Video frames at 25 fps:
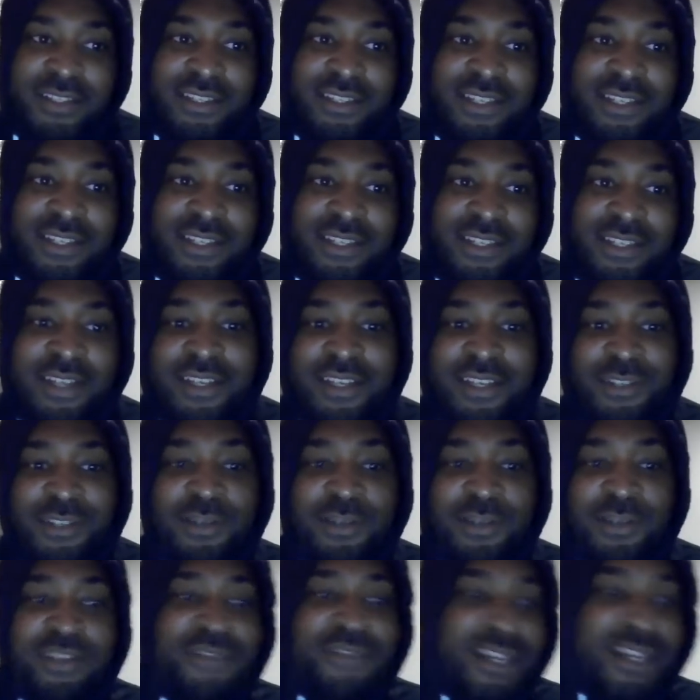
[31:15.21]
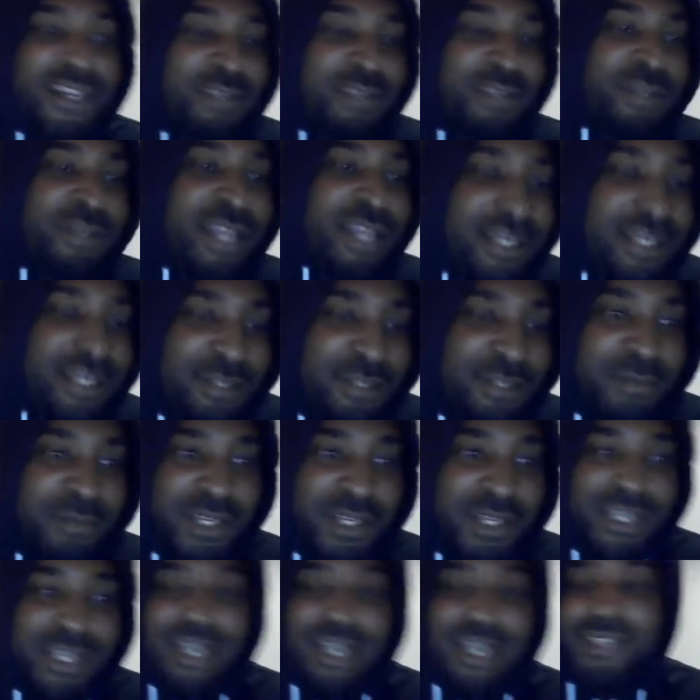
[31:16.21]
Yeah, Donny van der Beek has to play.
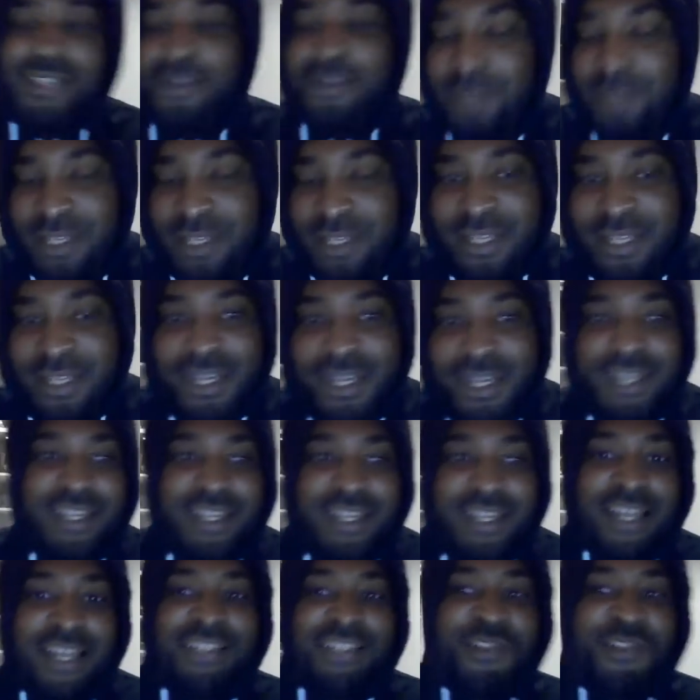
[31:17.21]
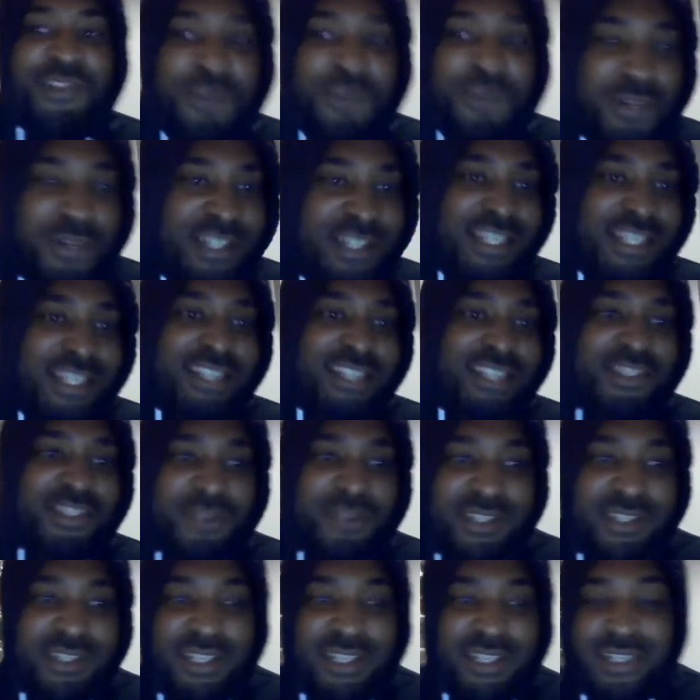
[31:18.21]
He has to play. He has to do this. He has to do
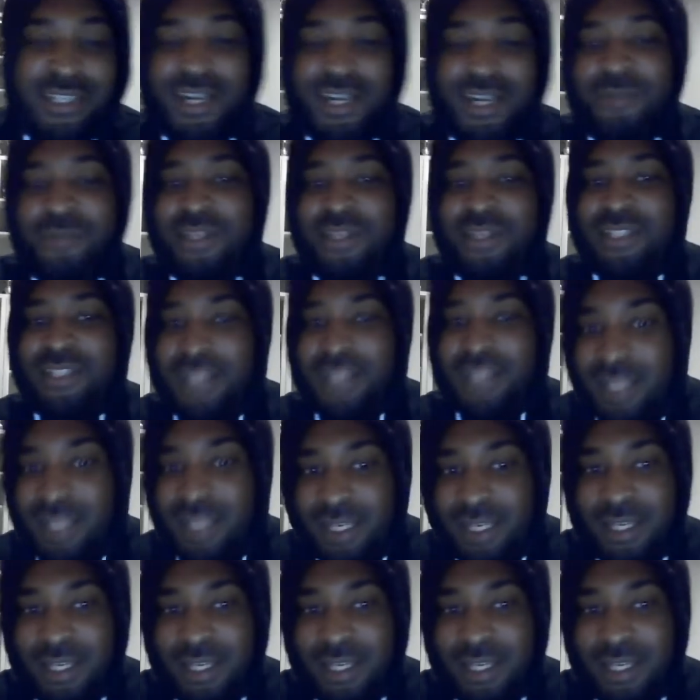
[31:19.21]
this. He's come in today